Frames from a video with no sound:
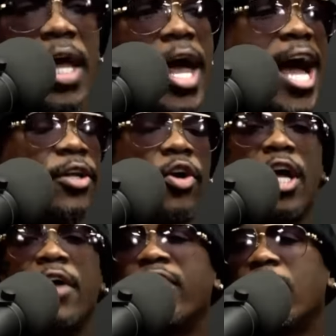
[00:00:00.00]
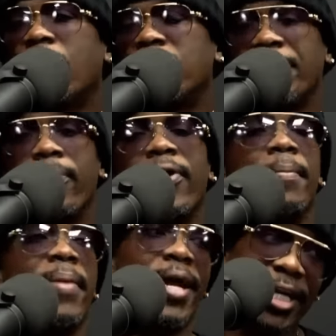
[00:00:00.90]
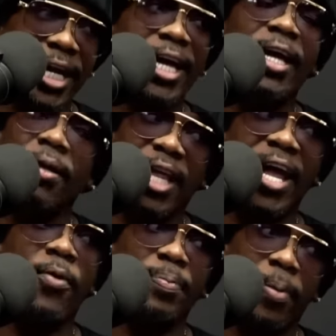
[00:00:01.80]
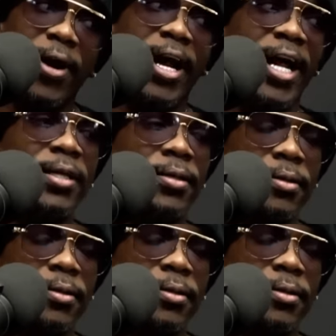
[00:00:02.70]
I know y'all thought it was a prayer band. Yeah, they were praying